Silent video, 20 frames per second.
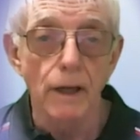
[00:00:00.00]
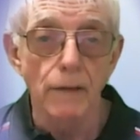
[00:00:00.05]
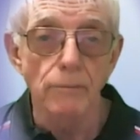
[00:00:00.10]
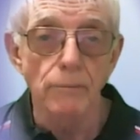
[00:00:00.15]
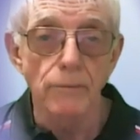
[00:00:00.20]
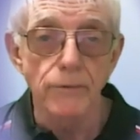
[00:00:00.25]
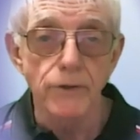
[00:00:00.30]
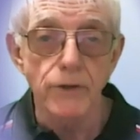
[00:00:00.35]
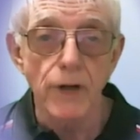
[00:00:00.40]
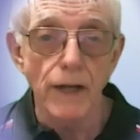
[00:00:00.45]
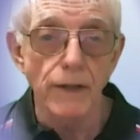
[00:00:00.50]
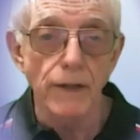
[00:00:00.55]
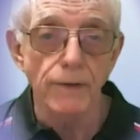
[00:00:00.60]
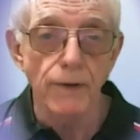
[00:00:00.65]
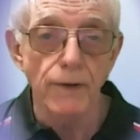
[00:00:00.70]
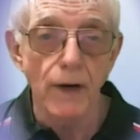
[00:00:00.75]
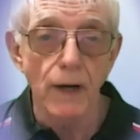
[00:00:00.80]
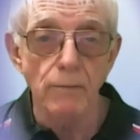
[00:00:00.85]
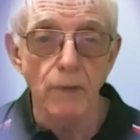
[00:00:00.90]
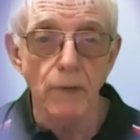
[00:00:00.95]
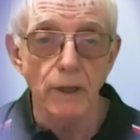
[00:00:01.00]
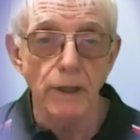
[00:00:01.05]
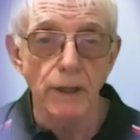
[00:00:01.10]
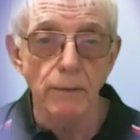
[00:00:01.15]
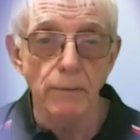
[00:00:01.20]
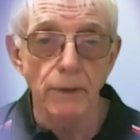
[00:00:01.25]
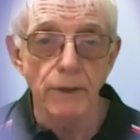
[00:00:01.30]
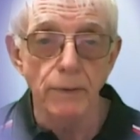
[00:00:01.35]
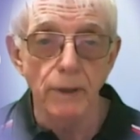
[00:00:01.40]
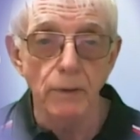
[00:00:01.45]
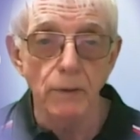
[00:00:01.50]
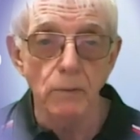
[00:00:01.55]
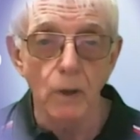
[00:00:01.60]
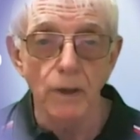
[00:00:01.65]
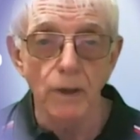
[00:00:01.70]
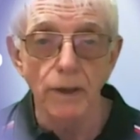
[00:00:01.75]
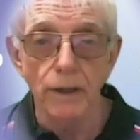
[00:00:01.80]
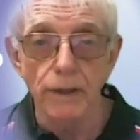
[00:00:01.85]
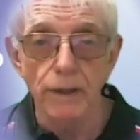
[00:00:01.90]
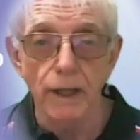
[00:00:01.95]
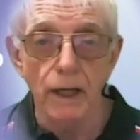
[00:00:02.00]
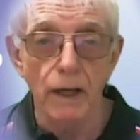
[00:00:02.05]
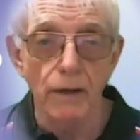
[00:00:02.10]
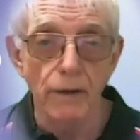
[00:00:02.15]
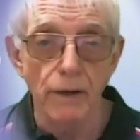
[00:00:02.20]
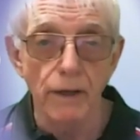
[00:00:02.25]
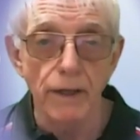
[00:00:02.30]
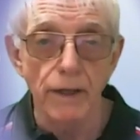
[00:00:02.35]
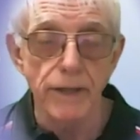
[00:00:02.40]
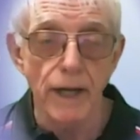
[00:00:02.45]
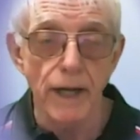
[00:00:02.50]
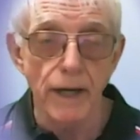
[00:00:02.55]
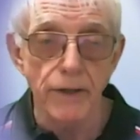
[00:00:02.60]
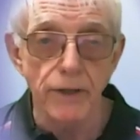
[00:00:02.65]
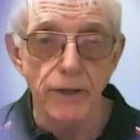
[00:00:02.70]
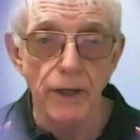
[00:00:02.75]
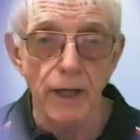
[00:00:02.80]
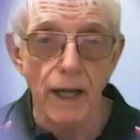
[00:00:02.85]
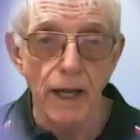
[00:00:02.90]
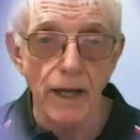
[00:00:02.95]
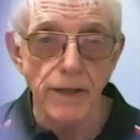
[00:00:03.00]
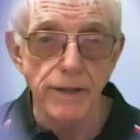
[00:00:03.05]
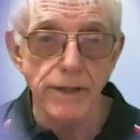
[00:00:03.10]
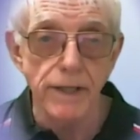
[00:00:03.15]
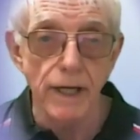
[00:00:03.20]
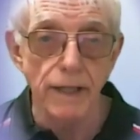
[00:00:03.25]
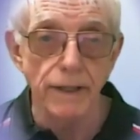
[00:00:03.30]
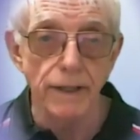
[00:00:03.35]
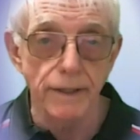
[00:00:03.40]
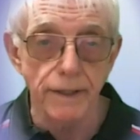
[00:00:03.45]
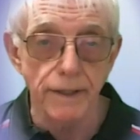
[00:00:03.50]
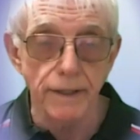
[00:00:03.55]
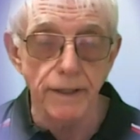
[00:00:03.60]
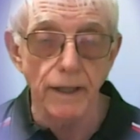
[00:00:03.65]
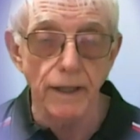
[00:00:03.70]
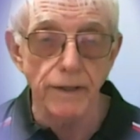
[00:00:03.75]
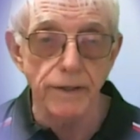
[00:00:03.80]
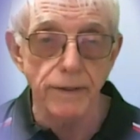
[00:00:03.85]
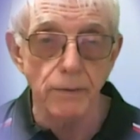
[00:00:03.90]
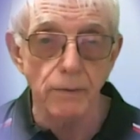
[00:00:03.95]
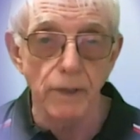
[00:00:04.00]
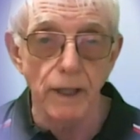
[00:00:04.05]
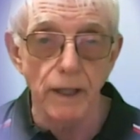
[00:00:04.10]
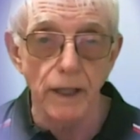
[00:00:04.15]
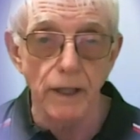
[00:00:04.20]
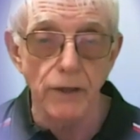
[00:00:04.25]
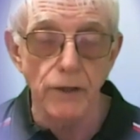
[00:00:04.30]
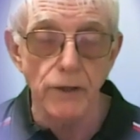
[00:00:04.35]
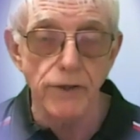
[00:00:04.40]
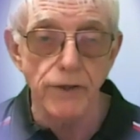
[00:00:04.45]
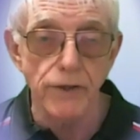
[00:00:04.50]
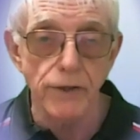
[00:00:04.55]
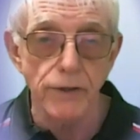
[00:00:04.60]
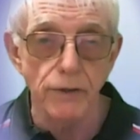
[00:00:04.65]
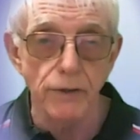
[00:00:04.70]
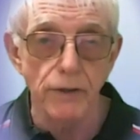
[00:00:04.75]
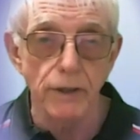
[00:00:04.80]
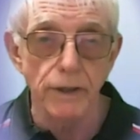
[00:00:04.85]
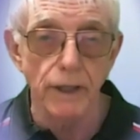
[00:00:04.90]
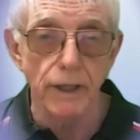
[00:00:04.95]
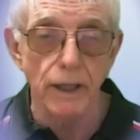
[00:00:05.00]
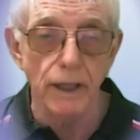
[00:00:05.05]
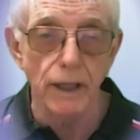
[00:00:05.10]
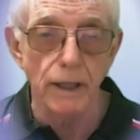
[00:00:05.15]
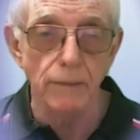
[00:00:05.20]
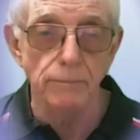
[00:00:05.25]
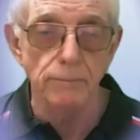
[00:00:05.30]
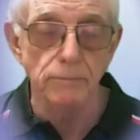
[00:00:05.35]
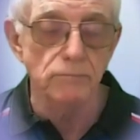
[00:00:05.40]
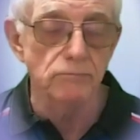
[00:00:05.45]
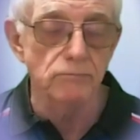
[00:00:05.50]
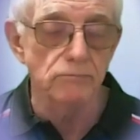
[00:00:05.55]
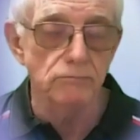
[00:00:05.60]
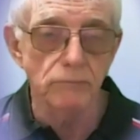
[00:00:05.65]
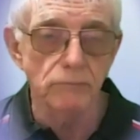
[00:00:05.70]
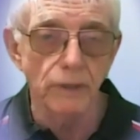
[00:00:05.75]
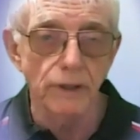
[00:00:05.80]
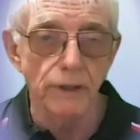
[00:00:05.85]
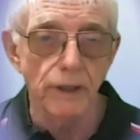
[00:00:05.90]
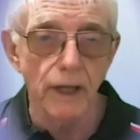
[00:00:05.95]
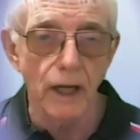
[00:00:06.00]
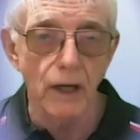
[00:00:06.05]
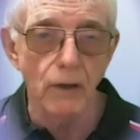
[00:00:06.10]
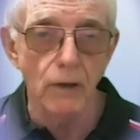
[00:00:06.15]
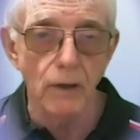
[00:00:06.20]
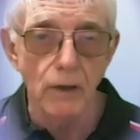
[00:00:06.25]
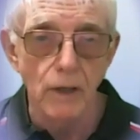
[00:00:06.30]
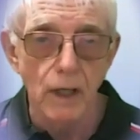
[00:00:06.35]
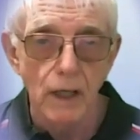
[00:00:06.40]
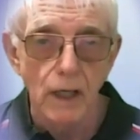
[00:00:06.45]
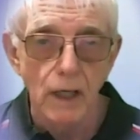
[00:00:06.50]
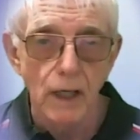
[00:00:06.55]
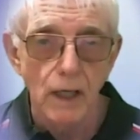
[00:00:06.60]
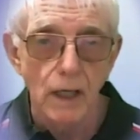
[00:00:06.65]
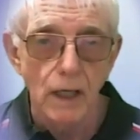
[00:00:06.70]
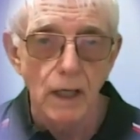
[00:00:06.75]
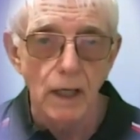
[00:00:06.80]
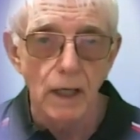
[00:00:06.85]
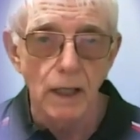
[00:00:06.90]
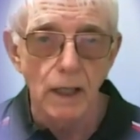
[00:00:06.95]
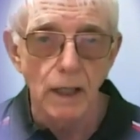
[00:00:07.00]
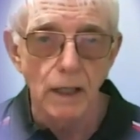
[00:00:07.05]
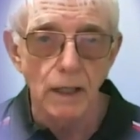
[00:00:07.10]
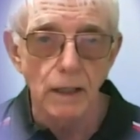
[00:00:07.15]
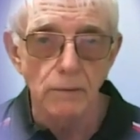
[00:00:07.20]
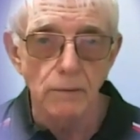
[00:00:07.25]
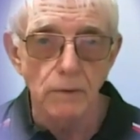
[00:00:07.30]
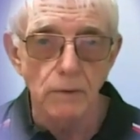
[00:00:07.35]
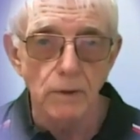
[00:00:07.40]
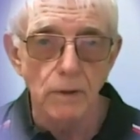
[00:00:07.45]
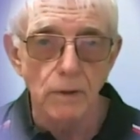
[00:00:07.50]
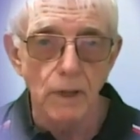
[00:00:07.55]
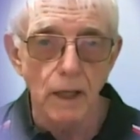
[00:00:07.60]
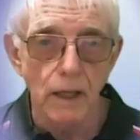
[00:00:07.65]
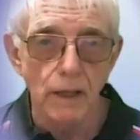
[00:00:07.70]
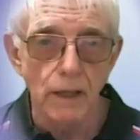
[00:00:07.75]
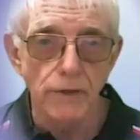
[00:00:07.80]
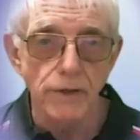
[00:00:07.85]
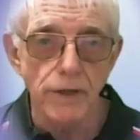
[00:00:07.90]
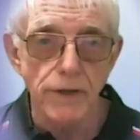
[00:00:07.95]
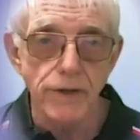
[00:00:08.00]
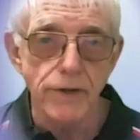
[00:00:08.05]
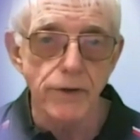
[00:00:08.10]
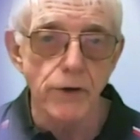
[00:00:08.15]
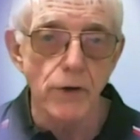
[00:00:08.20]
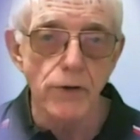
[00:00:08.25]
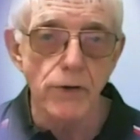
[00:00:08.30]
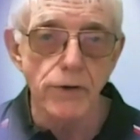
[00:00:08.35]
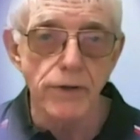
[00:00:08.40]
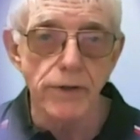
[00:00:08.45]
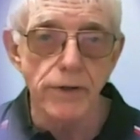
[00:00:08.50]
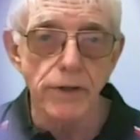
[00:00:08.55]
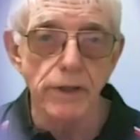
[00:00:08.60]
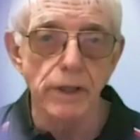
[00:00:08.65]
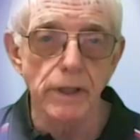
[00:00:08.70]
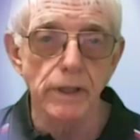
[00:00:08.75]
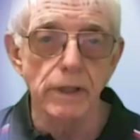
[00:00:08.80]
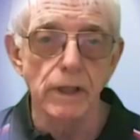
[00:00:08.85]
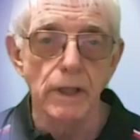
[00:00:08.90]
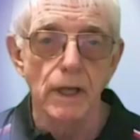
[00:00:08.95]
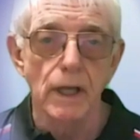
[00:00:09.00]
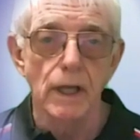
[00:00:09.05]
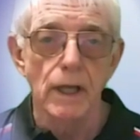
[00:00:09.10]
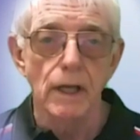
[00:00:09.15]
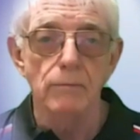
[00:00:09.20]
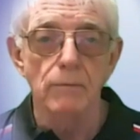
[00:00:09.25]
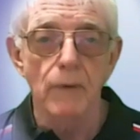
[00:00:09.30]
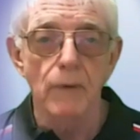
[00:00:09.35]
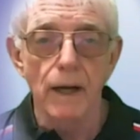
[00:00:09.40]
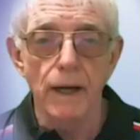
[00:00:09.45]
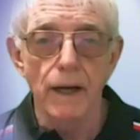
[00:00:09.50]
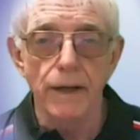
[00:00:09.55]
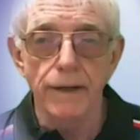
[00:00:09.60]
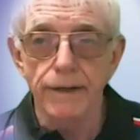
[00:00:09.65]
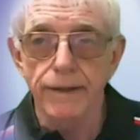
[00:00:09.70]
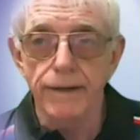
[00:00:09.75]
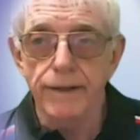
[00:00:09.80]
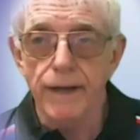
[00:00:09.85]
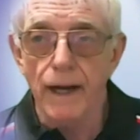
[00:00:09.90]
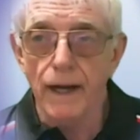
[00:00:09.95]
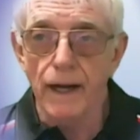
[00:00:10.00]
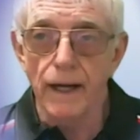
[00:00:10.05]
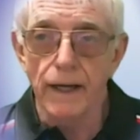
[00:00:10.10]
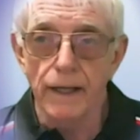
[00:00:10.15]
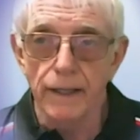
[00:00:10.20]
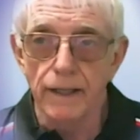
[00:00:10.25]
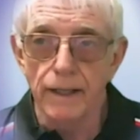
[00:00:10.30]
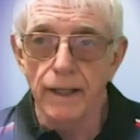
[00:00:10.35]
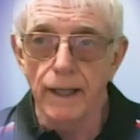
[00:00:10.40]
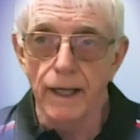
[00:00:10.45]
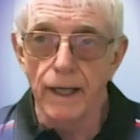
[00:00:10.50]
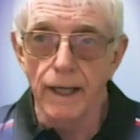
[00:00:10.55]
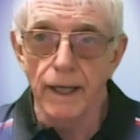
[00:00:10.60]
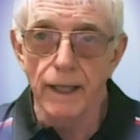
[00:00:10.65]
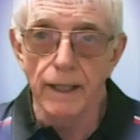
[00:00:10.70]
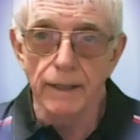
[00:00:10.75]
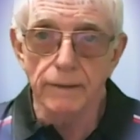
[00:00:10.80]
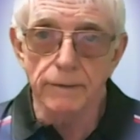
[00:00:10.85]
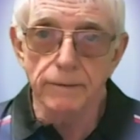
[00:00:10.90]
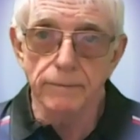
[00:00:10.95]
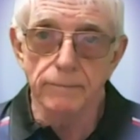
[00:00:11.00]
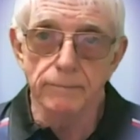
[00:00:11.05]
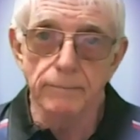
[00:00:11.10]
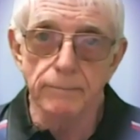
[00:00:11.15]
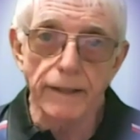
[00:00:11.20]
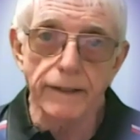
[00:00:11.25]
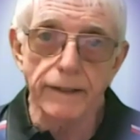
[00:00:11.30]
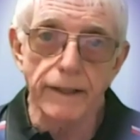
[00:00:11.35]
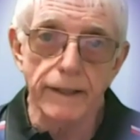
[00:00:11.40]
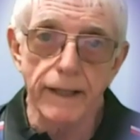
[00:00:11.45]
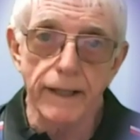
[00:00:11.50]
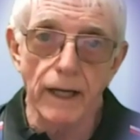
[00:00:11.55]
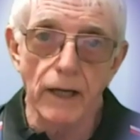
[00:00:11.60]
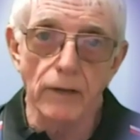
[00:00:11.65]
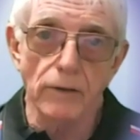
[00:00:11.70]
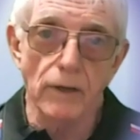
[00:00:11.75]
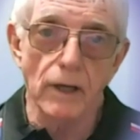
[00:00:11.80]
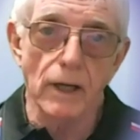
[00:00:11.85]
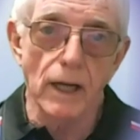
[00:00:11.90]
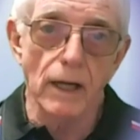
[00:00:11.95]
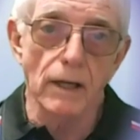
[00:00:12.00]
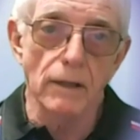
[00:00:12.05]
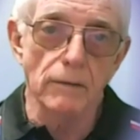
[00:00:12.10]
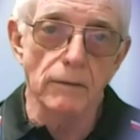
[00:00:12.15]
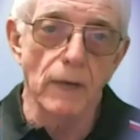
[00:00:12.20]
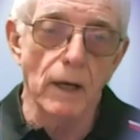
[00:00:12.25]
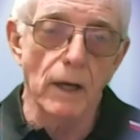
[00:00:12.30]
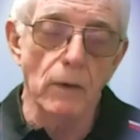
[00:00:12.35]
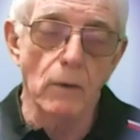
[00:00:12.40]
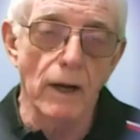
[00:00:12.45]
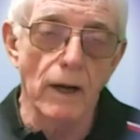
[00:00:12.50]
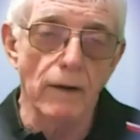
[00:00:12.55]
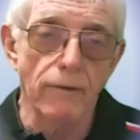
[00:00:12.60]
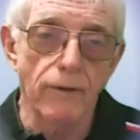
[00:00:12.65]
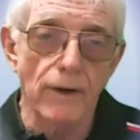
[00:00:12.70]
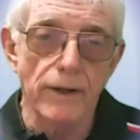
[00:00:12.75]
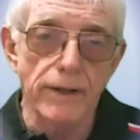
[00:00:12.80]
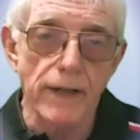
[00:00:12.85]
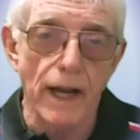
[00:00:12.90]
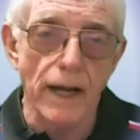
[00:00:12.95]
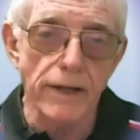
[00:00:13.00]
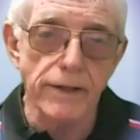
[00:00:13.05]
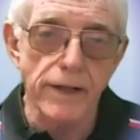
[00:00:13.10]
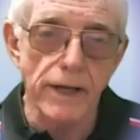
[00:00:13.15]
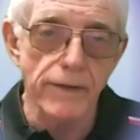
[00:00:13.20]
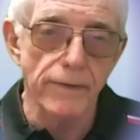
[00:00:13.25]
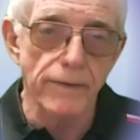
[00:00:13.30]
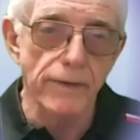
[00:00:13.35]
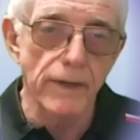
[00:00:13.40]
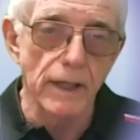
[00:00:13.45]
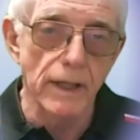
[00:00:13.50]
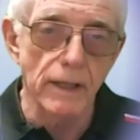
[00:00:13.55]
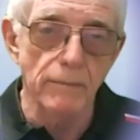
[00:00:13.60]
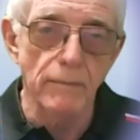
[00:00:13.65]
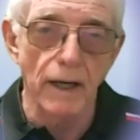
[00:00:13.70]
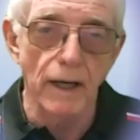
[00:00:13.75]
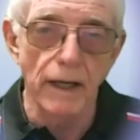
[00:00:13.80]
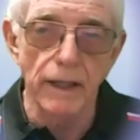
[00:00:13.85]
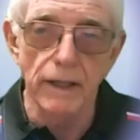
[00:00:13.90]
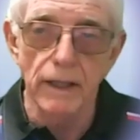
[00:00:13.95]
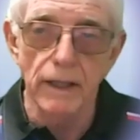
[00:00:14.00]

transfer money between one and the other, etc., as needed. That's the way I used to do it. But now I just use my Thai bank account, and my wife has access via my